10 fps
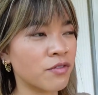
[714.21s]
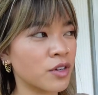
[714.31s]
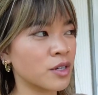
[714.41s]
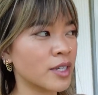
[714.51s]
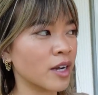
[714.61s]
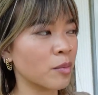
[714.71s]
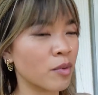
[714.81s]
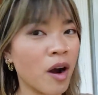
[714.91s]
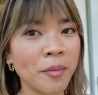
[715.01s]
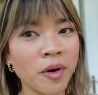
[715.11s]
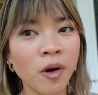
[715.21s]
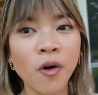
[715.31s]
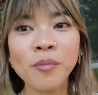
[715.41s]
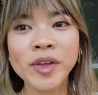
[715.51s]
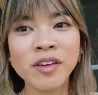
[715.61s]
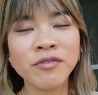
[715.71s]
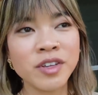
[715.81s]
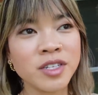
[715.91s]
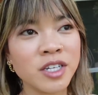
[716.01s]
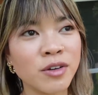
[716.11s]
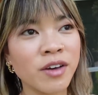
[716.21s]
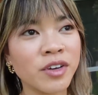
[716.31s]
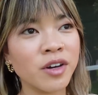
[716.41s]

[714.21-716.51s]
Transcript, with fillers: feels like a proper home. Like it feels like you have a